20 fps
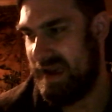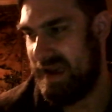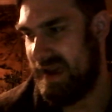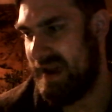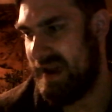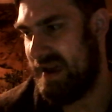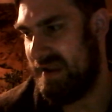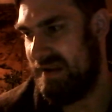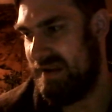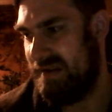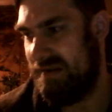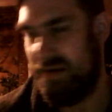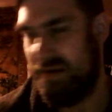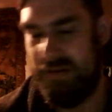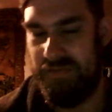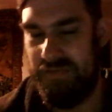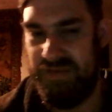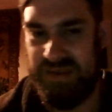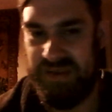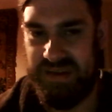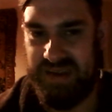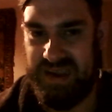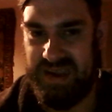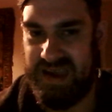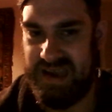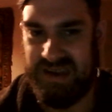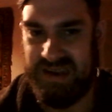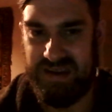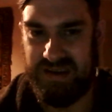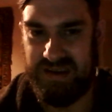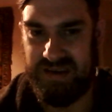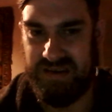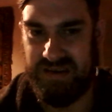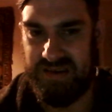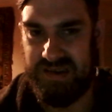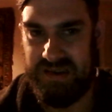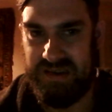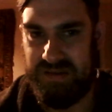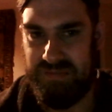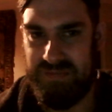and obviously
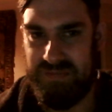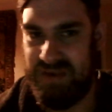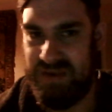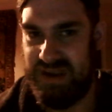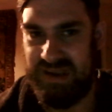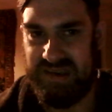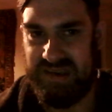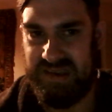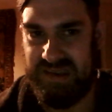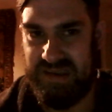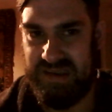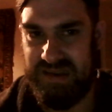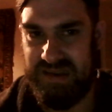Atticus makes